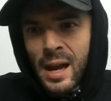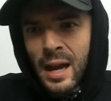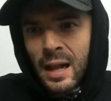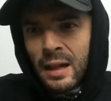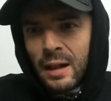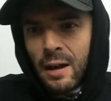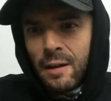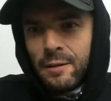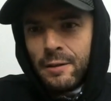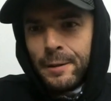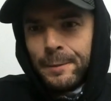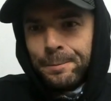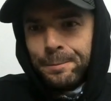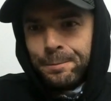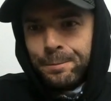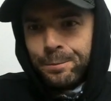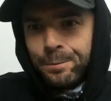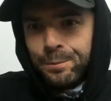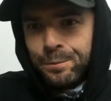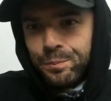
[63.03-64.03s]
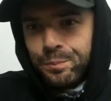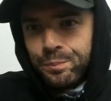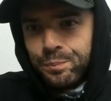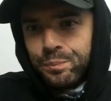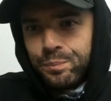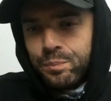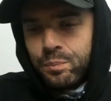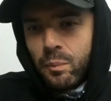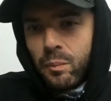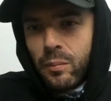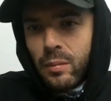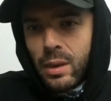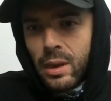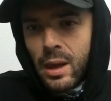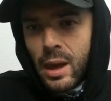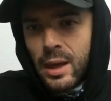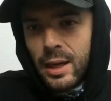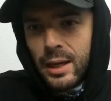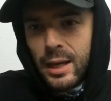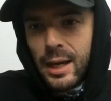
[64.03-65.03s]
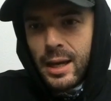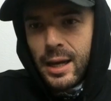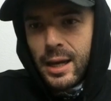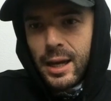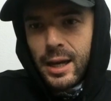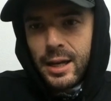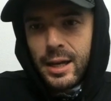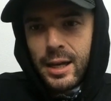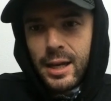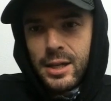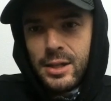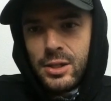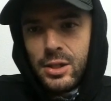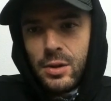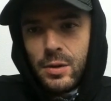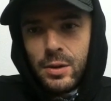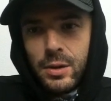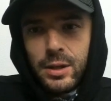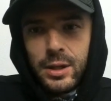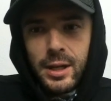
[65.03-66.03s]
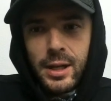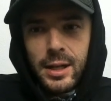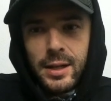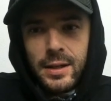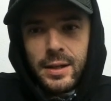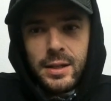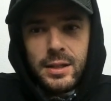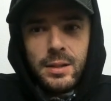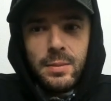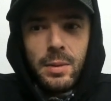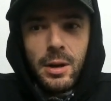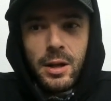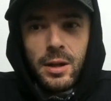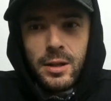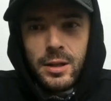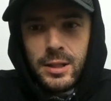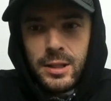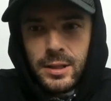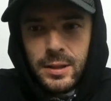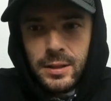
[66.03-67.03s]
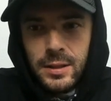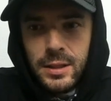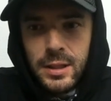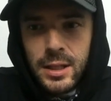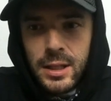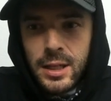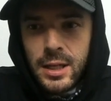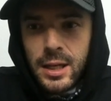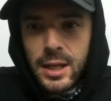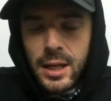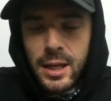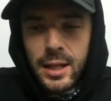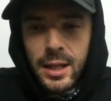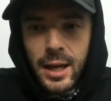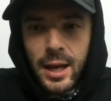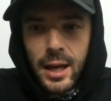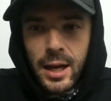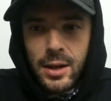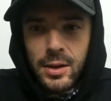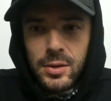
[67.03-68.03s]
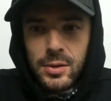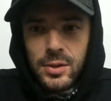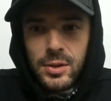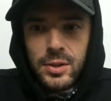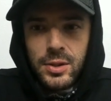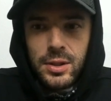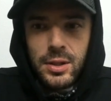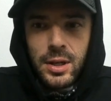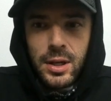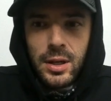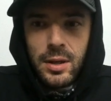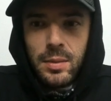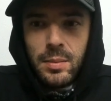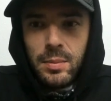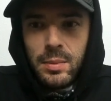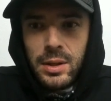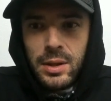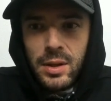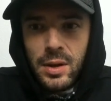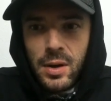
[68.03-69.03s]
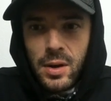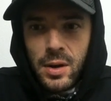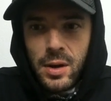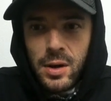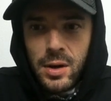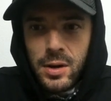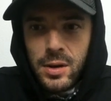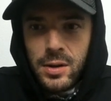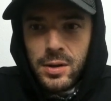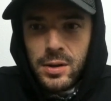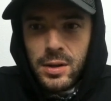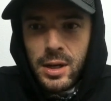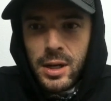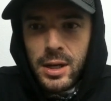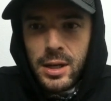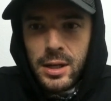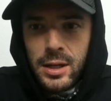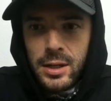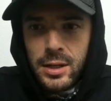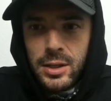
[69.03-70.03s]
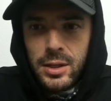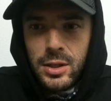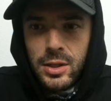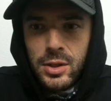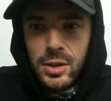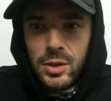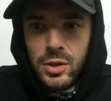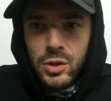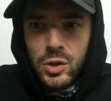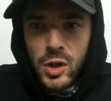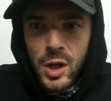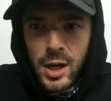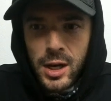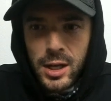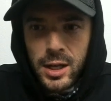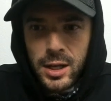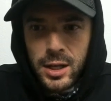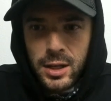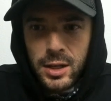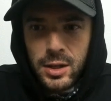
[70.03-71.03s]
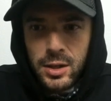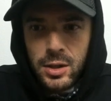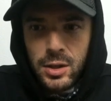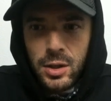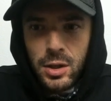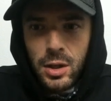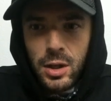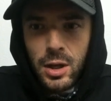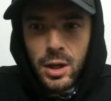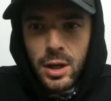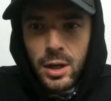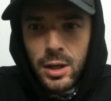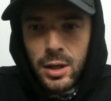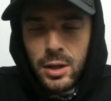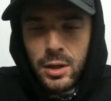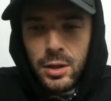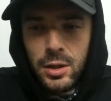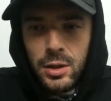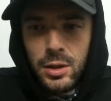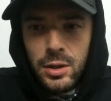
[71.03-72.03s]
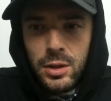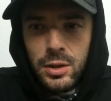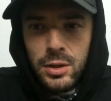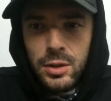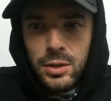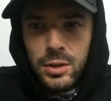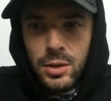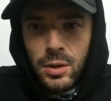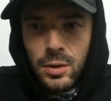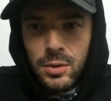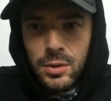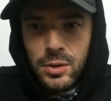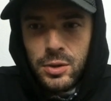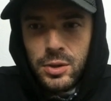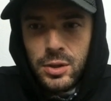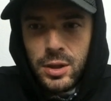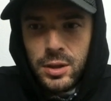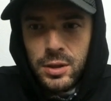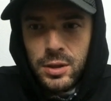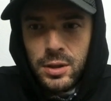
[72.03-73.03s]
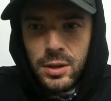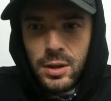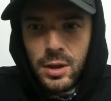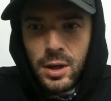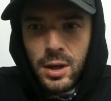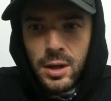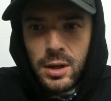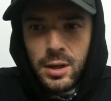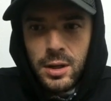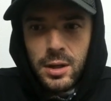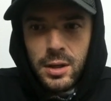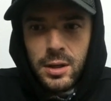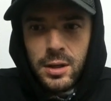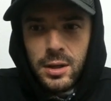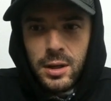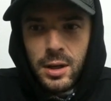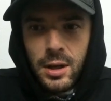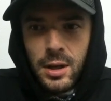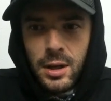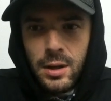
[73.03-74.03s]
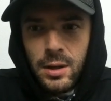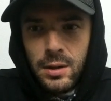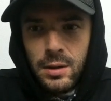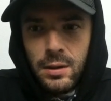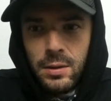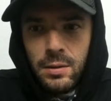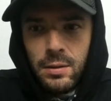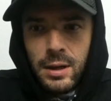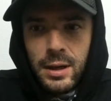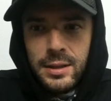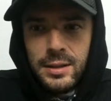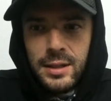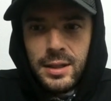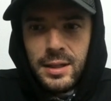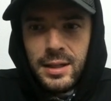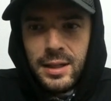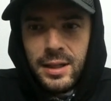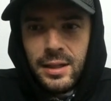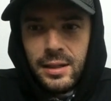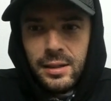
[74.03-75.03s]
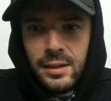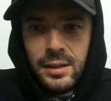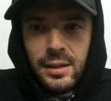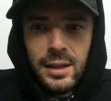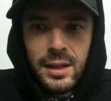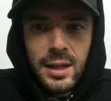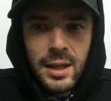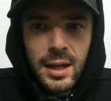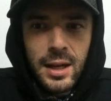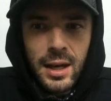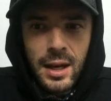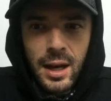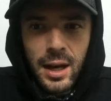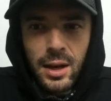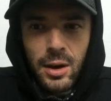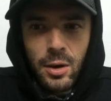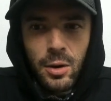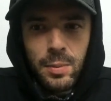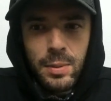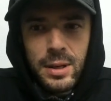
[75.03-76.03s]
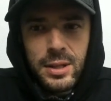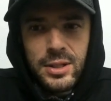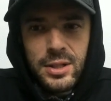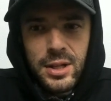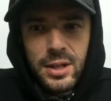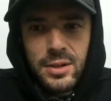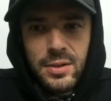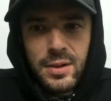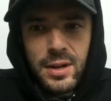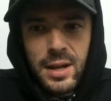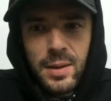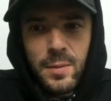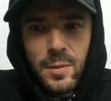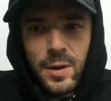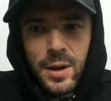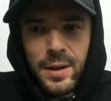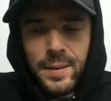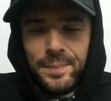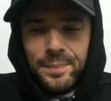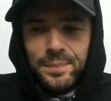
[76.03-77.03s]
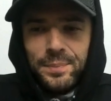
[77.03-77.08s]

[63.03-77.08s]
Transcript: I love it. Hey, how you guys doing? You got Isabella in the house, uh, uh, Jenny, uh, Donshanak, uh, Ratanil. I hope I said your name right.